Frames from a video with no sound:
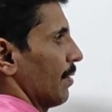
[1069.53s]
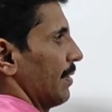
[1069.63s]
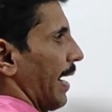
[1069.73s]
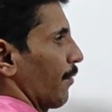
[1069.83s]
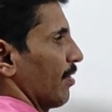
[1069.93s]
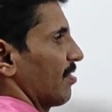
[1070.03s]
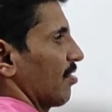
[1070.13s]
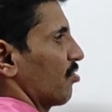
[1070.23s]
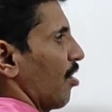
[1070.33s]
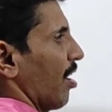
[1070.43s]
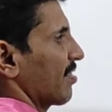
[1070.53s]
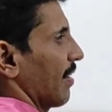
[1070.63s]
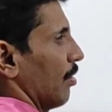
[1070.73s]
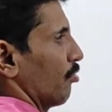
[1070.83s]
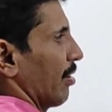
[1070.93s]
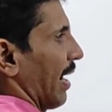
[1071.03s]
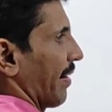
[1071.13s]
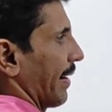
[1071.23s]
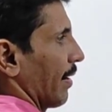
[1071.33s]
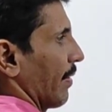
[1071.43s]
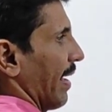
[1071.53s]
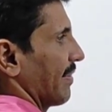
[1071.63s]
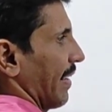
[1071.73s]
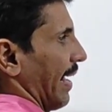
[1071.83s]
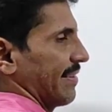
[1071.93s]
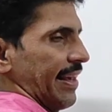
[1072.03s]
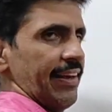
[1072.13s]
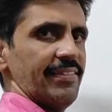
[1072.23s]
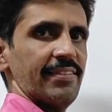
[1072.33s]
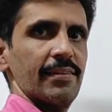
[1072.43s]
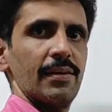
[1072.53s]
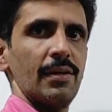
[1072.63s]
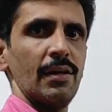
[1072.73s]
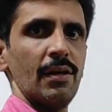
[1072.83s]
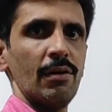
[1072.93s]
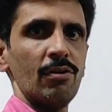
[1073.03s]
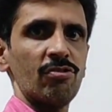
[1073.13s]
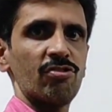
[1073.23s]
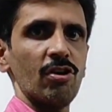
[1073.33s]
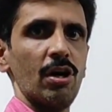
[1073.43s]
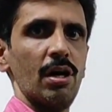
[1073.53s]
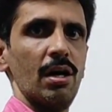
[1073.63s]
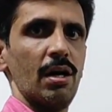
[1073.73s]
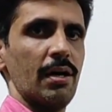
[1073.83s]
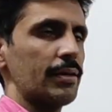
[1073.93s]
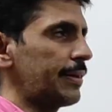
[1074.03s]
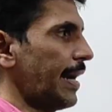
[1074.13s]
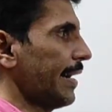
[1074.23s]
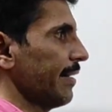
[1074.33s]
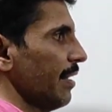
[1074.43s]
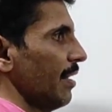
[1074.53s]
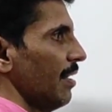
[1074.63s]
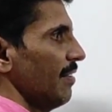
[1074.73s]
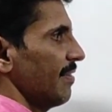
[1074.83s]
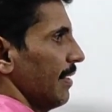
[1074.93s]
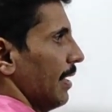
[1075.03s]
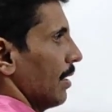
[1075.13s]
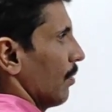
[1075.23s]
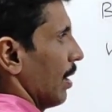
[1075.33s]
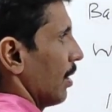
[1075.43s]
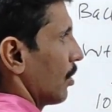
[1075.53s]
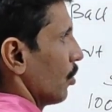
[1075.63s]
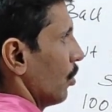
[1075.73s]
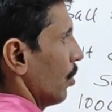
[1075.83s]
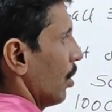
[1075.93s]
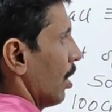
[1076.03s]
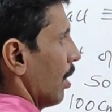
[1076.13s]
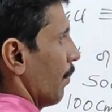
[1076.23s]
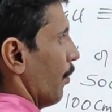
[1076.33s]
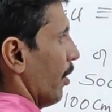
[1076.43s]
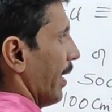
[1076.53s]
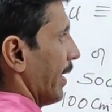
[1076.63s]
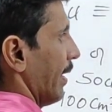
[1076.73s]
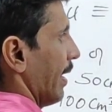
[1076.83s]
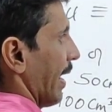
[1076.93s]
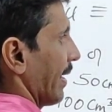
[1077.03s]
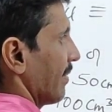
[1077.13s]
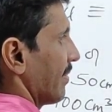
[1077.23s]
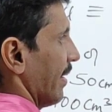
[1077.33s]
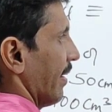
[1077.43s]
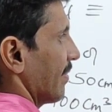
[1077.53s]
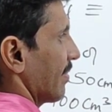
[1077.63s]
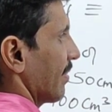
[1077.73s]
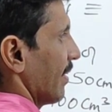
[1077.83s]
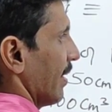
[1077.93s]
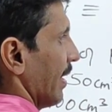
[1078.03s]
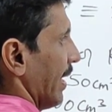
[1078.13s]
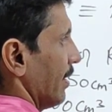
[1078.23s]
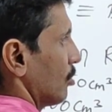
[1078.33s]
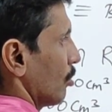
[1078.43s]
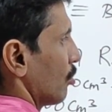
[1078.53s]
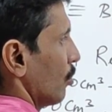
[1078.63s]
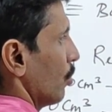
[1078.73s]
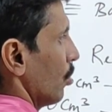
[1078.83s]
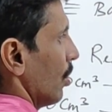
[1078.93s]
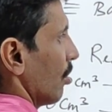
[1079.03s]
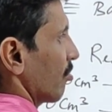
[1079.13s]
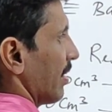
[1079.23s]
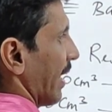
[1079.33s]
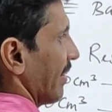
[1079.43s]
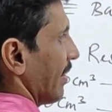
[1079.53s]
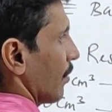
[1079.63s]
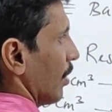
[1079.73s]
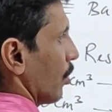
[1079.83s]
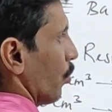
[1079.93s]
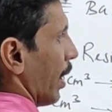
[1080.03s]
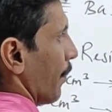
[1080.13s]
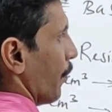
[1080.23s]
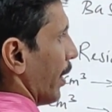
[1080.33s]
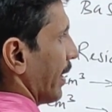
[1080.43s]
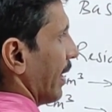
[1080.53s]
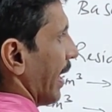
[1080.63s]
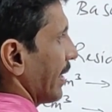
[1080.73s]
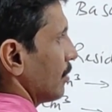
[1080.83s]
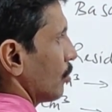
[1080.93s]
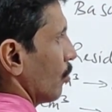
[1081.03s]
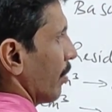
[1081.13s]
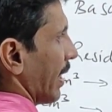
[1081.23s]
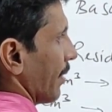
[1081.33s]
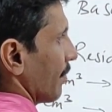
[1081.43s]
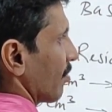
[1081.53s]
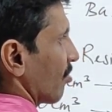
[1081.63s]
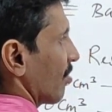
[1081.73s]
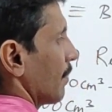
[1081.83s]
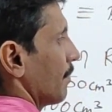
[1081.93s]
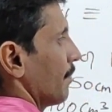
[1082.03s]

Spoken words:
that was the stock solution, I'll write down as SS. So that is equal to 0.96 into 2. So that is equal to 1.92 grams.